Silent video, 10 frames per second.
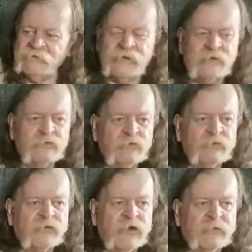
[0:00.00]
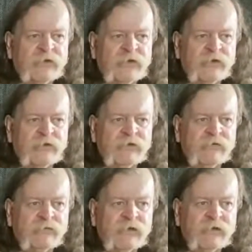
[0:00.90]
So what have I been doing?
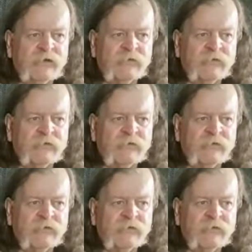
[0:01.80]
Well,